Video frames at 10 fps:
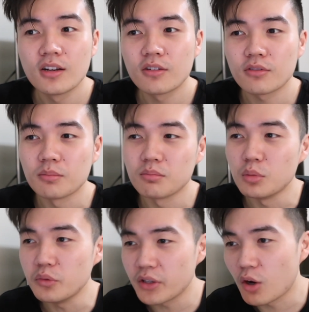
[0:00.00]
from
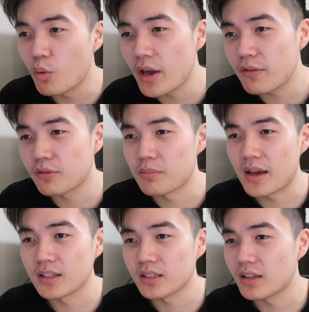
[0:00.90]
moving away from
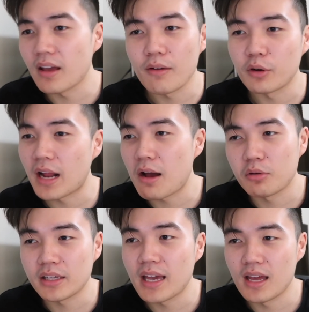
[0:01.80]
that every now
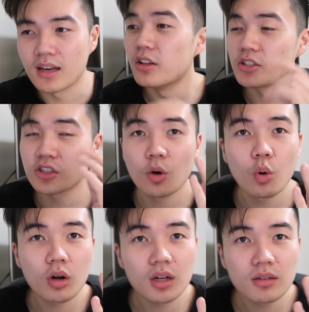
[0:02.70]
and again. The
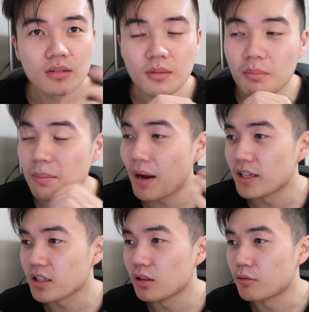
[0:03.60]
score, my mind
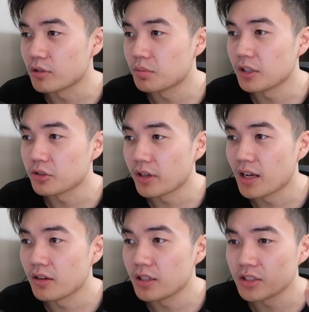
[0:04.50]
is all over the place right
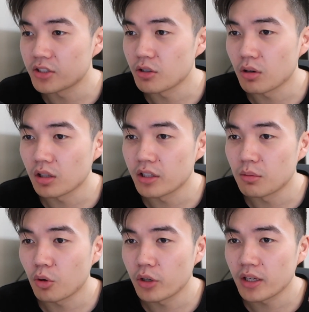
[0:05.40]
now. It is still early in the
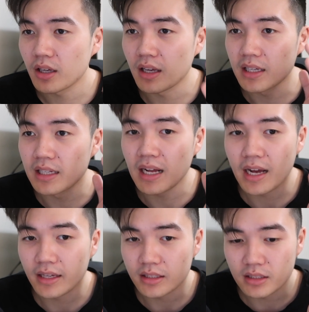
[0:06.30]
morning, and
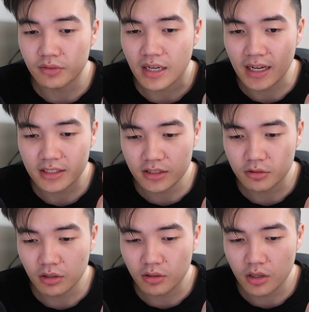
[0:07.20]
I
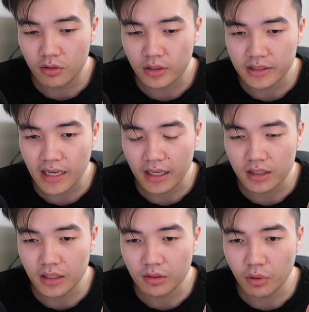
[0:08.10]
still don't know
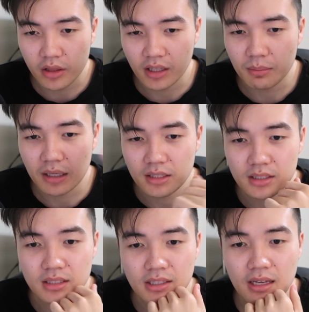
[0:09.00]
exactly what I think about
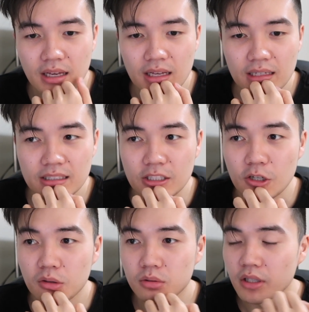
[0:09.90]
this.
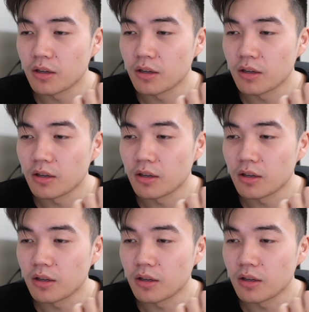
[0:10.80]
So,